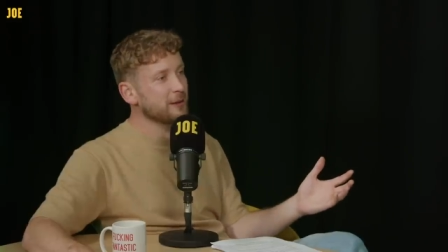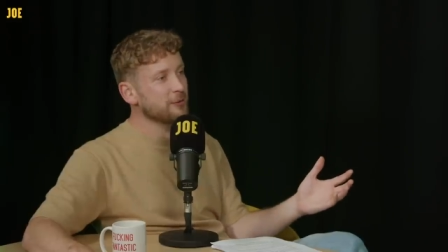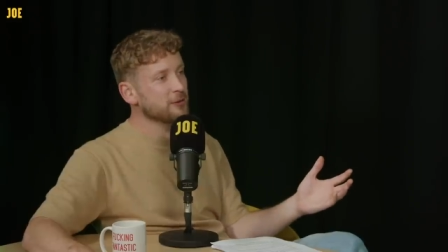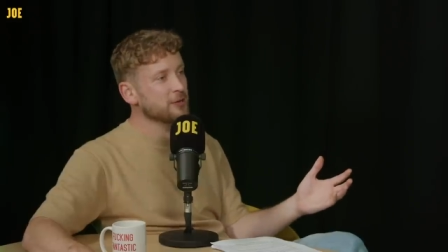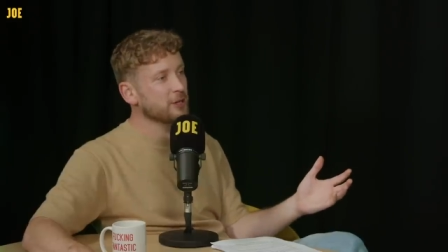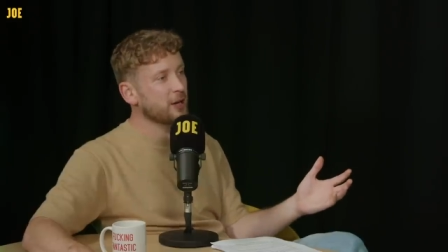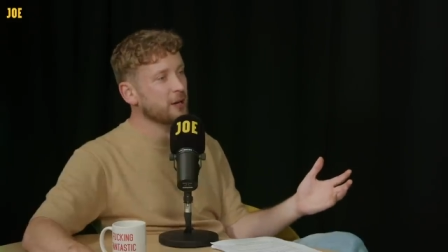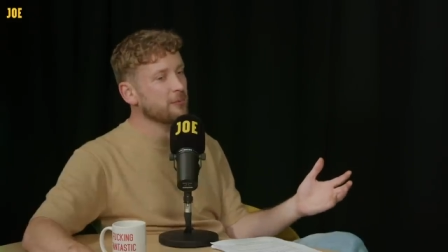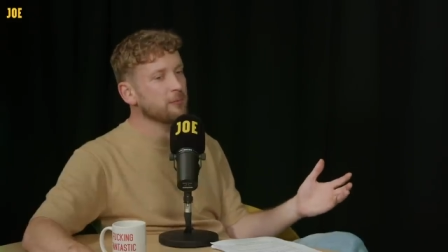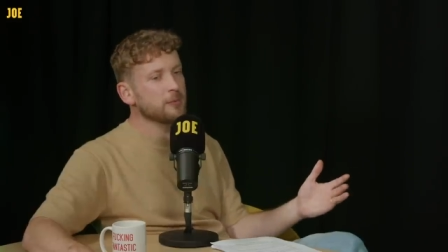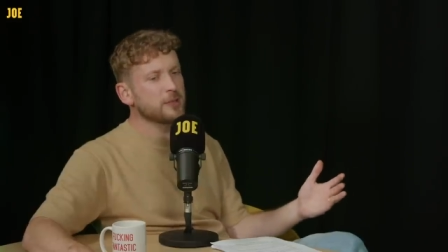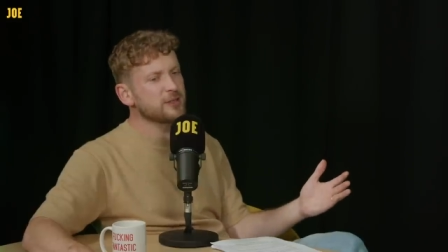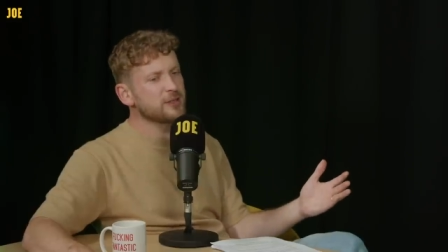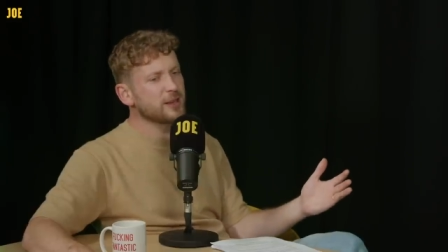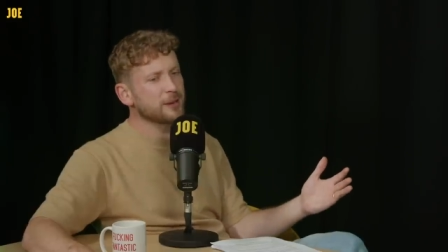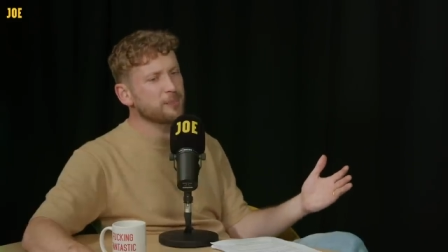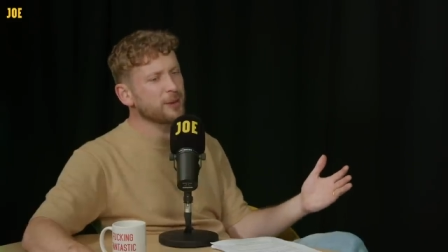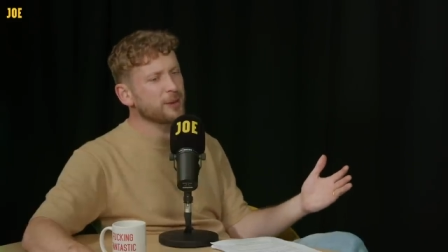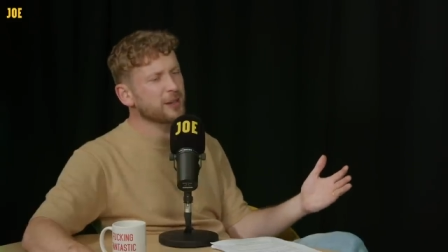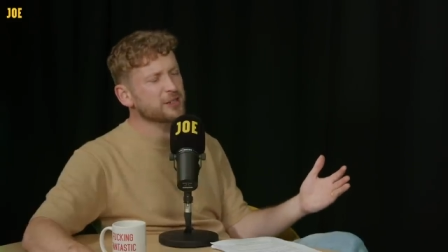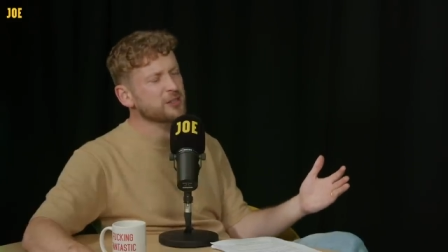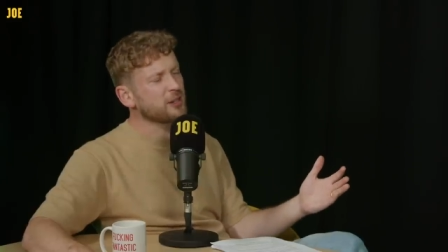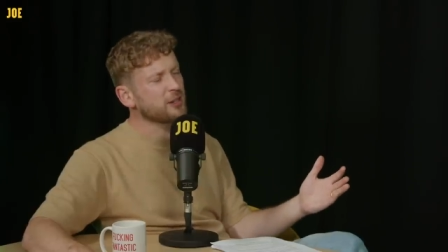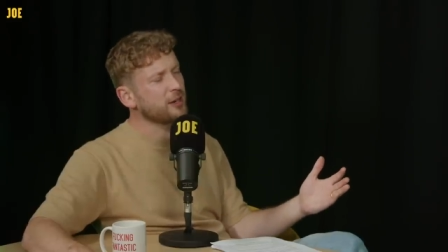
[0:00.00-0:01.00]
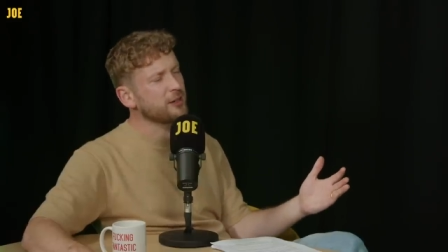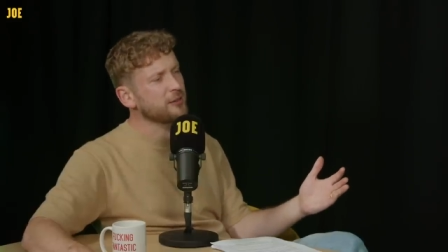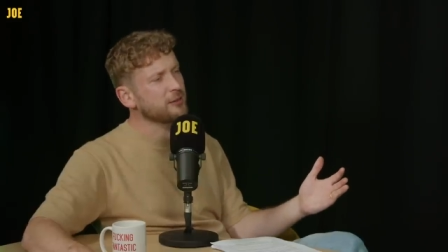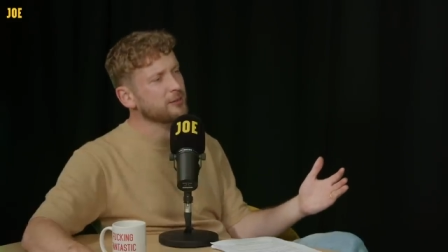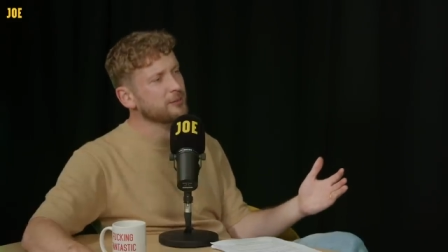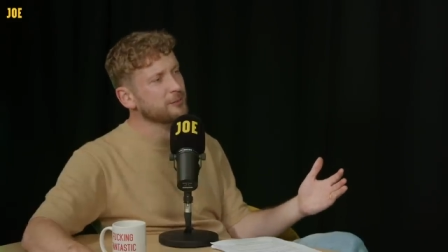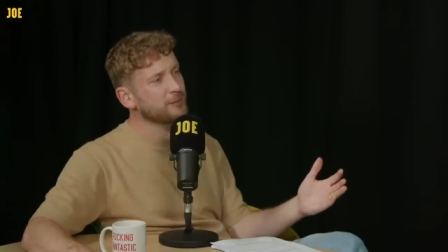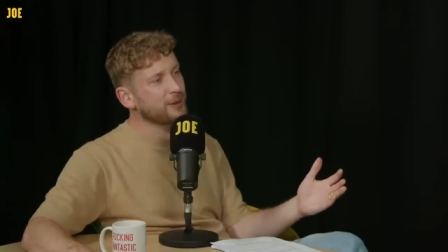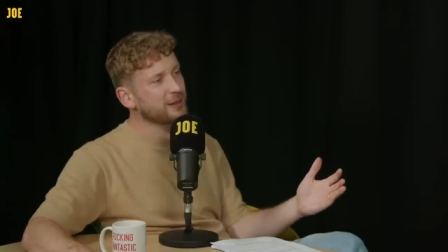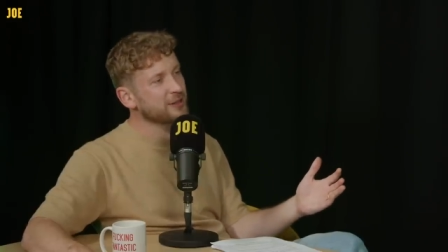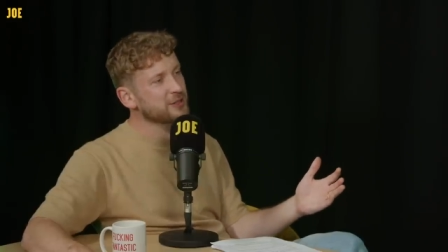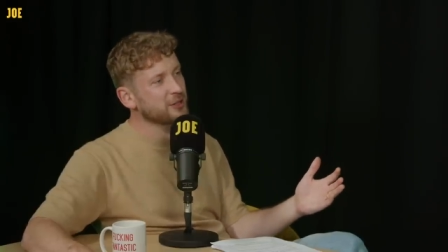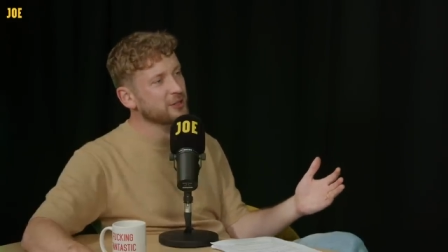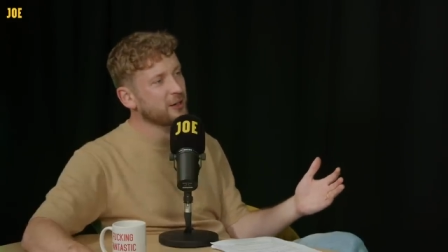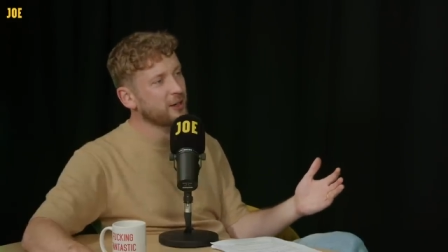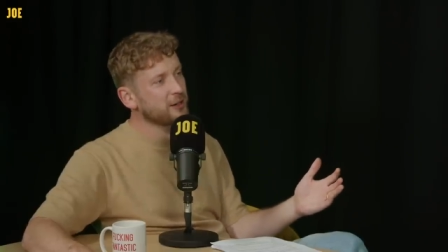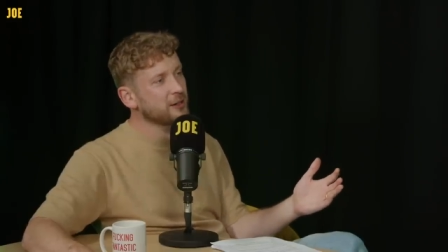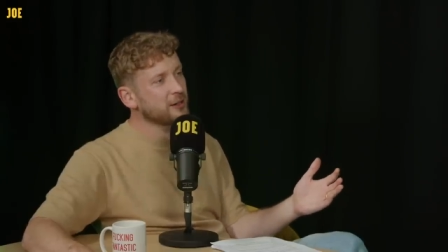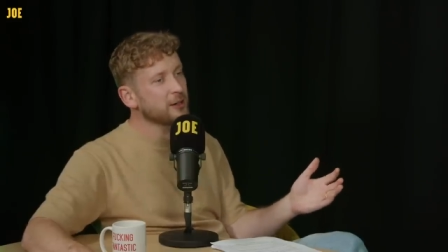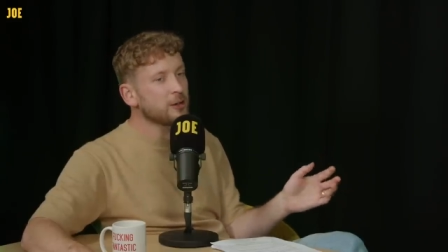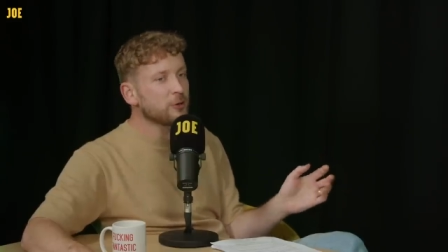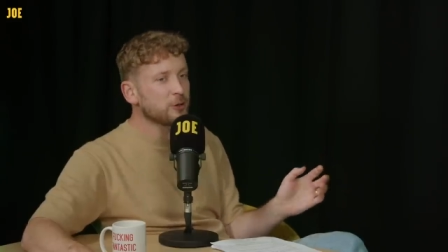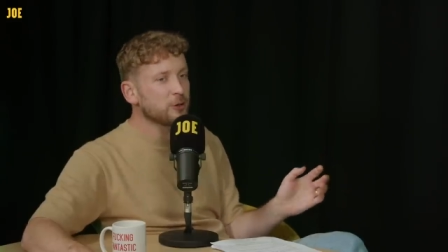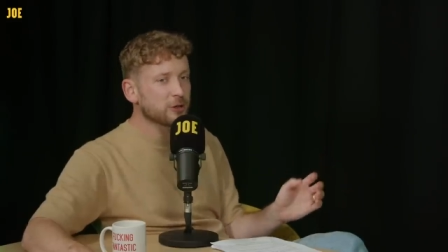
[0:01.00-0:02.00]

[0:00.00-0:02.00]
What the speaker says: He was like, pick a side, which I